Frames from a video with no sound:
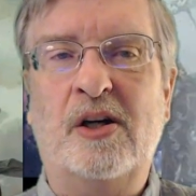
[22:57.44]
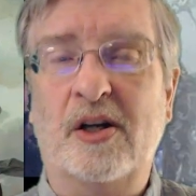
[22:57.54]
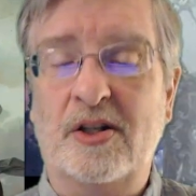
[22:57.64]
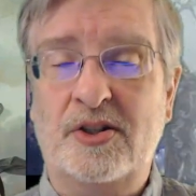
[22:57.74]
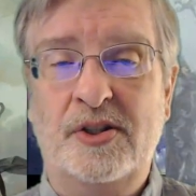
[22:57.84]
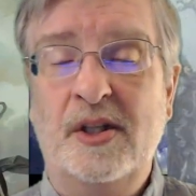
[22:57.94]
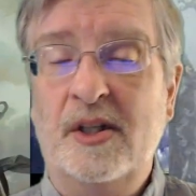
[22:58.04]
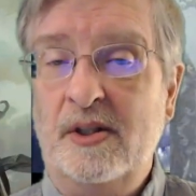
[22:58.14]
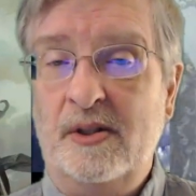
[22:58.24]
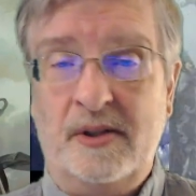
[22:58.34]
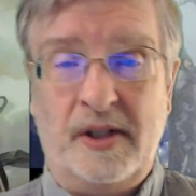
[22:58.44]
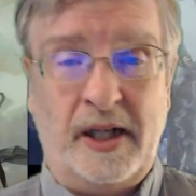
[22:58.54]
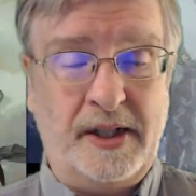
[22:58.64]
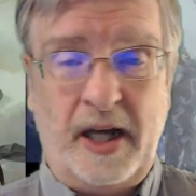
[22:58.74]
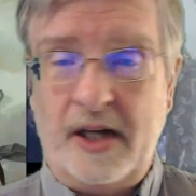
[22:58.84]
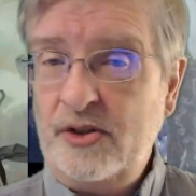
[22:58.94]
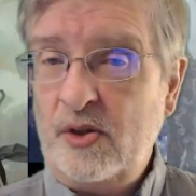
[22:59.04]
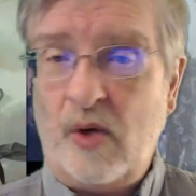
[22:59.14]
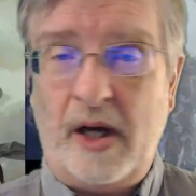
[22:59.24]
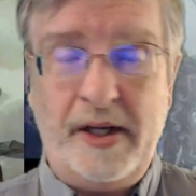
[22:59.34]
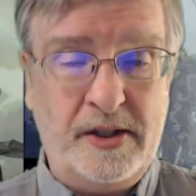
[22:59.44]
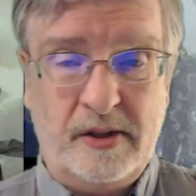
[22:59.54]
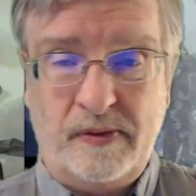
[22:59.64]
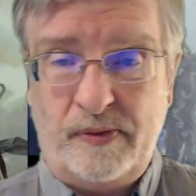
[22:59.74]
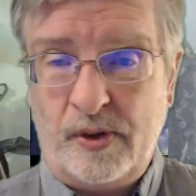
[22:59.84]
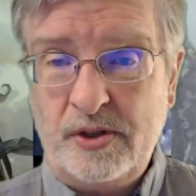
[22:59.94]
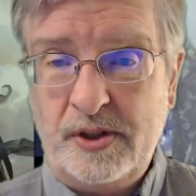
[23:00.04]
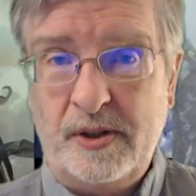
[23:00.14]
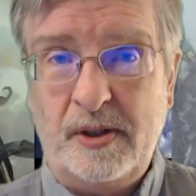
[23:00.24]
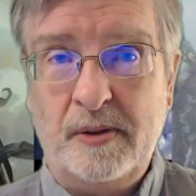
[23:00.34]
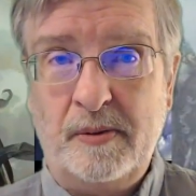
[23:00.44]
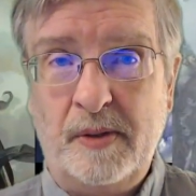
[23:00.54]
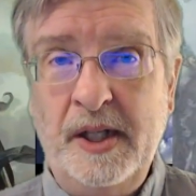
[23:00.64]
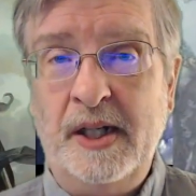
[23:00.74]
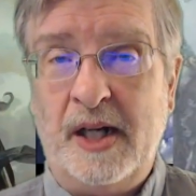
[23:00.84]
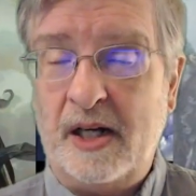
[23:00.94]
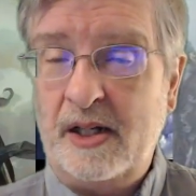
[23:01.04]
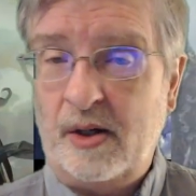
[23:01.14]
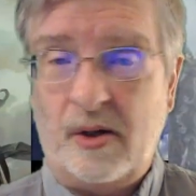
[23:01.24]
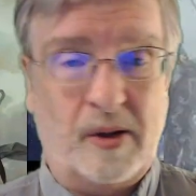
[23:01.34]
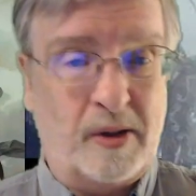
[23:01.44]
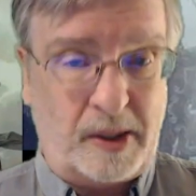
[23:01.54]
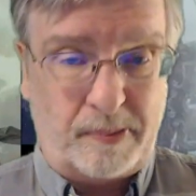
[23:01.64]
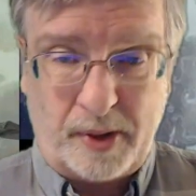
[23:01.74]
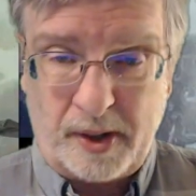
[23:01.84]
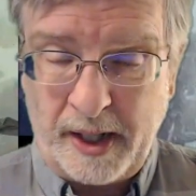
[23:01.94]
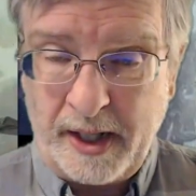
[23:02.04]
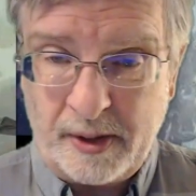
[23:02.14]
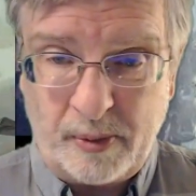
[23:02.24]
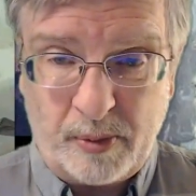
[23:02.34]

arts, like the ancient writings, first Enoch plainly